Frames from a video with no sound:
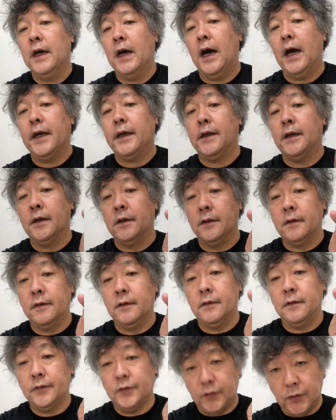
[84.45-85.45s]
I
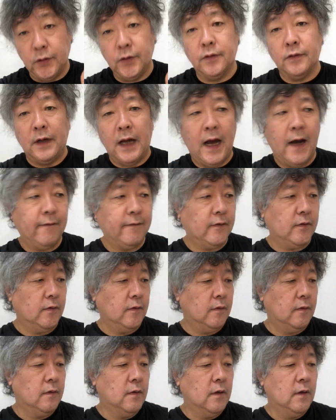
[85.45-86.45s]
do love
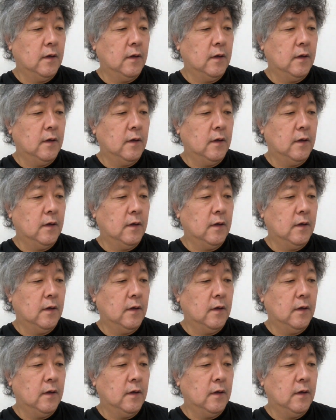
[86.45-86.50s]
to